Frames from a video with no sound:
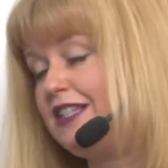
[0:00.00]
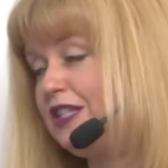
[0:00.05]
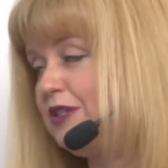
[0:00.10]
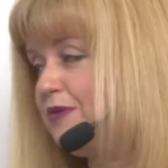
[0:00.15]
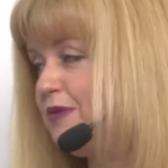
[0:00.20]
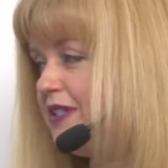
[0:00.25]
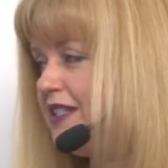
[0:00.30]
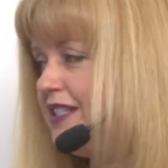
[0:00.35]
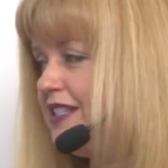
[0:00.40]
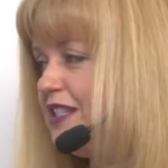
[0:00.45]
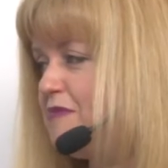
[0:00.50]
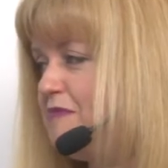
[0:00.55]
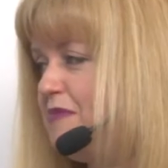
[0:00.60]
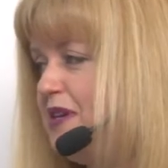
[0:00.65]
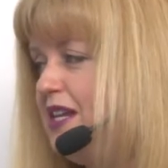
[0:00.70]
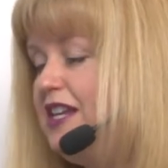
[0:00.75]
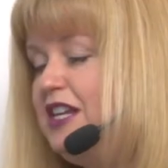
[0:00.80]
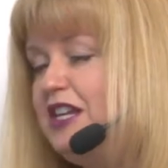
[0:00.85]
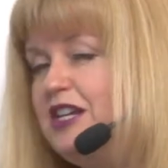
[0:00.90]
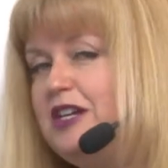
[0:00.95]
This one's the
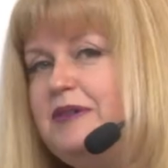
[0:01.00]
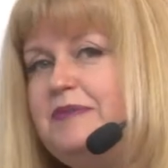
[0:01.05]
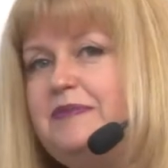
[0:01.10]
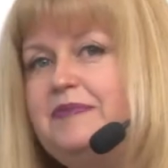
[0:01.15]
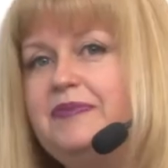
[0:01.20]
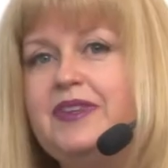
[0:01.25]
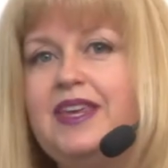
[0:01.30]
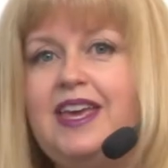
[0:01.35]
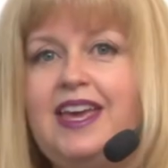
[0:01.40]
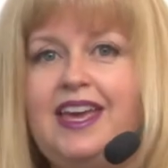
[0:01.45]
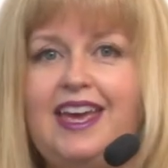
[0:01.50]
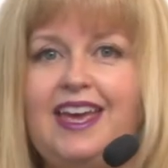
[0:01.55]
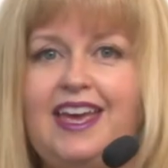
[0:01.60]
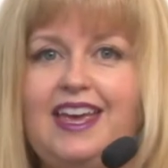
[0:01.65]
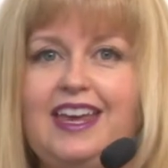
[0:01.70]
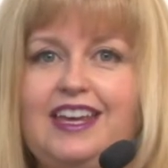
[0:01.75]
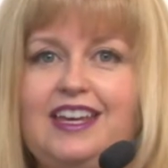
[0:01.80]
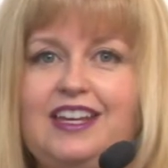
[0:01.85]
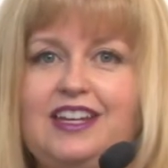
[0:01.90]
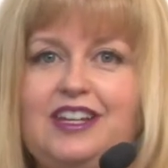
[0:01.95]
medium,
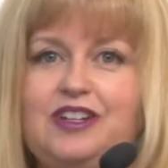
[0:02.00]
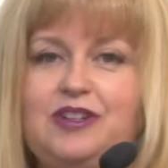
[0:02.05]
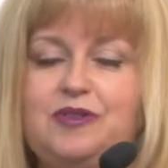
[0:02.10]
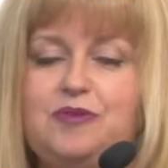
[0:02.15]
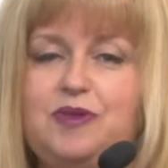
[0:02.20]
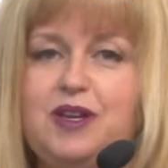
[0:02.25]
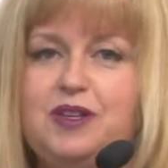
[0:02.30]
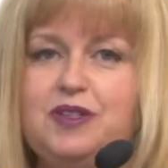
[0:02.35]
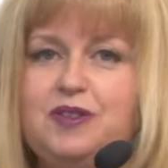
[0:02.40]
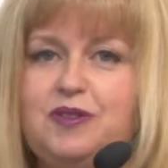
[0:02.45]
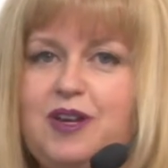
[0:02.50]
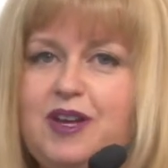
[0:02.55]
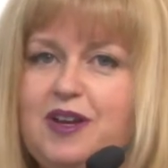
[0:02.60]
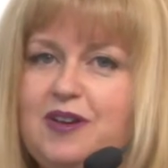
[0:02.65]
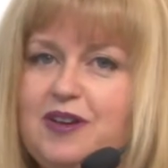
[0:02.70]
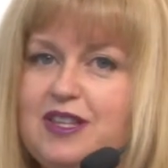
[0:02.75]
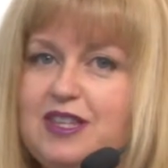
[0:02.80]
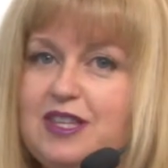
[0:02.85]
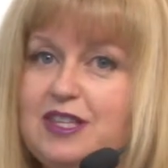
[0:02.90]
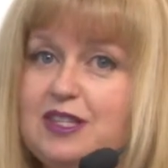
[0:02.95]
and we also
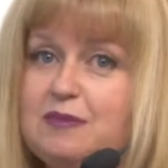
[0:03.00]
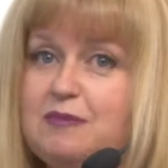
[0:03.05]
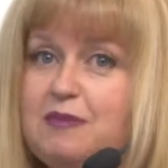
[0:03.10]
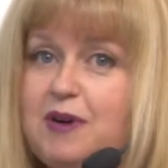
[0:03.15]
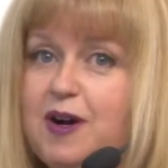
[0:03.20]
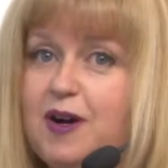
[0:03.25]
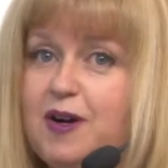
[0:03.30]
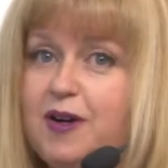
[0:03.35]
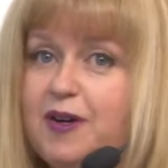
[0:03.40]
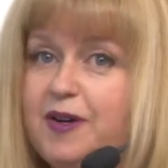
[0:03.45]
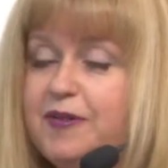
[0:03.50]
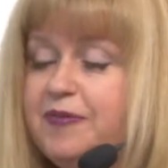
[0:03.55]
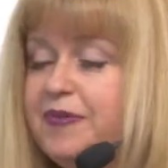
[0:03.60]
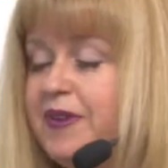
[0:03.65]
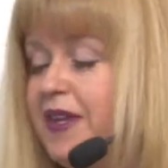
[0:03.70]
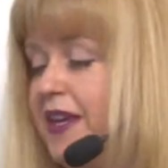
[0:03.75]
carry the small.